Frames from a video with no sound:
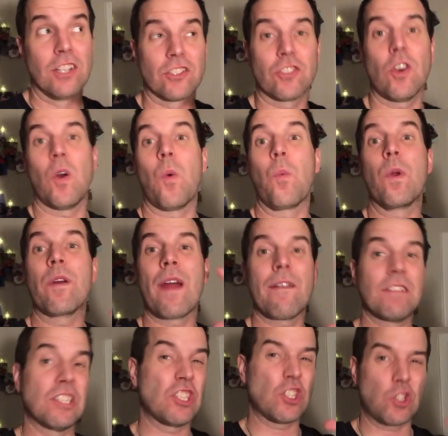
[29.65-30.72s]
So we were
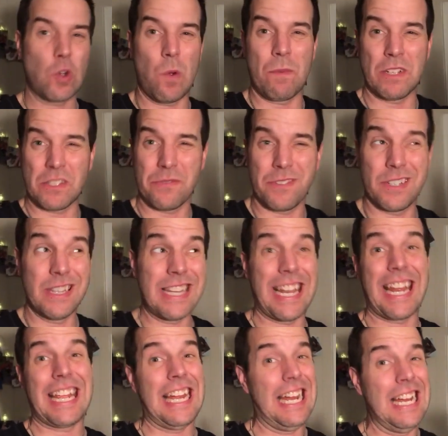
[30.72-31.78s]
having so much fun that
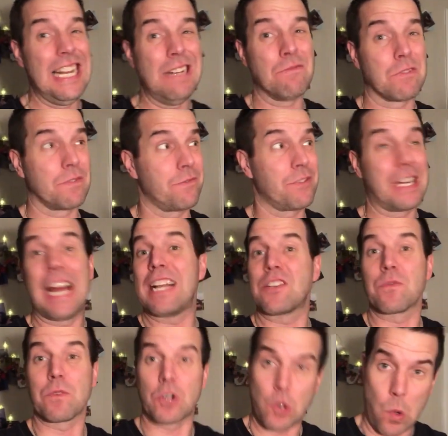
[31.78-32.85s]
I kind of forgot
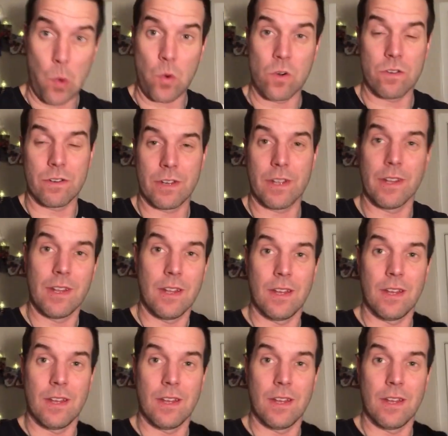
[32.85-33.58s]
to record